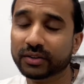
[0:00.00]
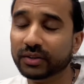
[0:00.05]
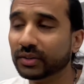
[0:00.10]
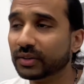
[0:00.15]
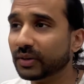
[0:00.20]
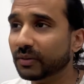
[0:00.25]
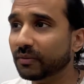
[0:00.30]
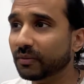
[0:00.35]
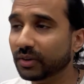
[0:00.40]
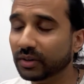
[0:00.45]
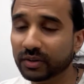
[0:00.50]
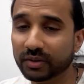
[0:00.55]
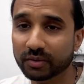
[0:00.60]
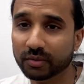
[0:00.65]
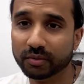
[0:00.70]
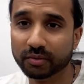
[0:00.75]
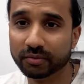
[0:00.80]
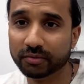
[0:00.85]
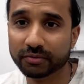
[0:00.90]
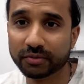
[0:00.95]

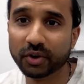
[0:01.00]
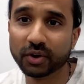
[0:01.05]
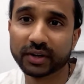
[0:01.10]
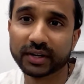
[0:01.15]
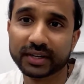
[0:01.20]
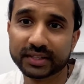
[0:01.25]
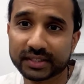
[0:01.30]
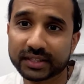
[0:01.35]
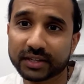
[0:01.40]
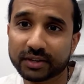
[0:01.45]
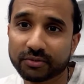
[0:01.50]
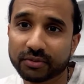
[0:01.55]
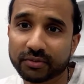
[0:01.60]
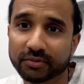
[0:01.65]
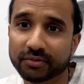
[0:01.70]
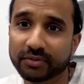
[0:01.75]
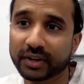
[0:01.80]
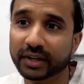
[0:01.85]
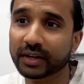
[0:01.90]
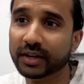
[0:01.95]
Vlogging is a
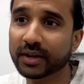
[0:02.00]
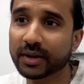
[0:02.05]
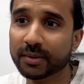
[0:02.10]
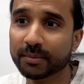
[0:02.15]
different thing.